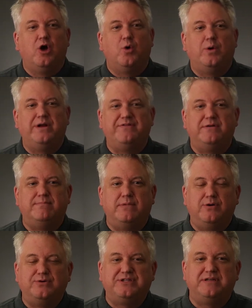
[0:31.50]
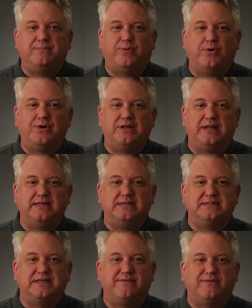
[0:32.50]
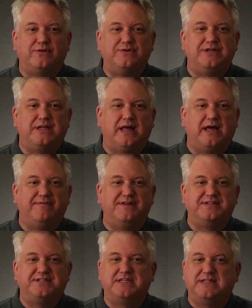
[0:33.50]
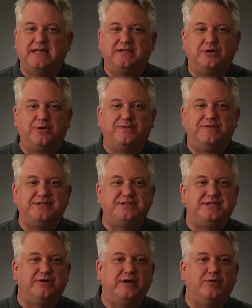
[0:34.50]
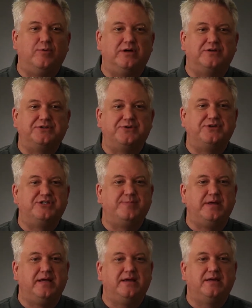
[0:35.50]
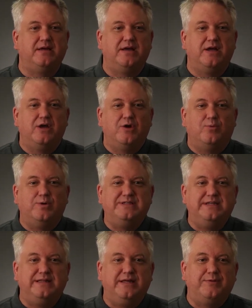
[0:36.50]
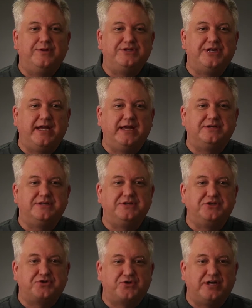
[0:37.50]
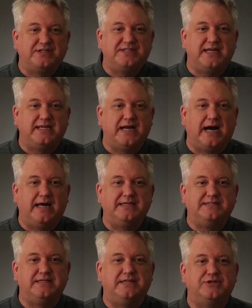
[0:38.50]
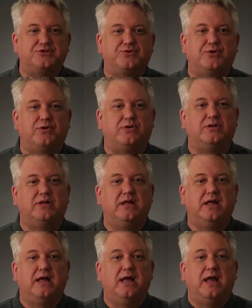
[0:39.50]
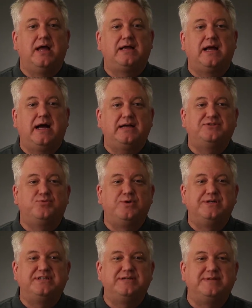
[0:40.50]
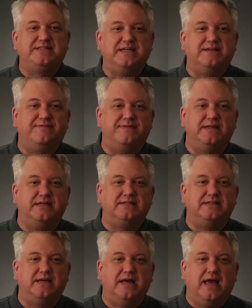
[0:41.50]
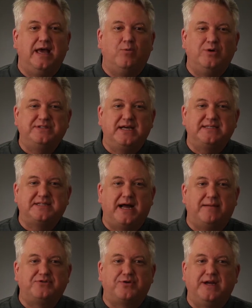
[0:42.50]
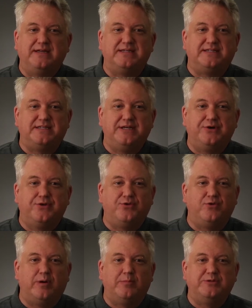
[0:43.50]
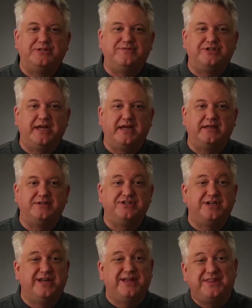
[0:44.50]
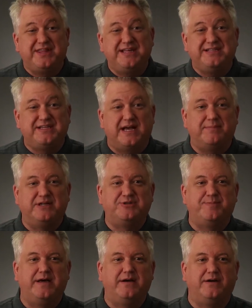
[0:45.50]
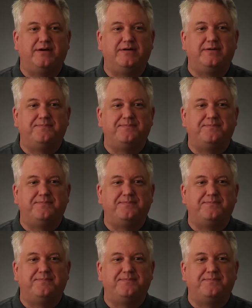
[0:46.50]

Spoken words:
One of the most important lessons I've learned in life is to let go of the steering wheel, so to speak, when dealing with change and to trust that God is in control. God's wisdom is infinite, and once I stopped trying to steer through moments of change, things got much better.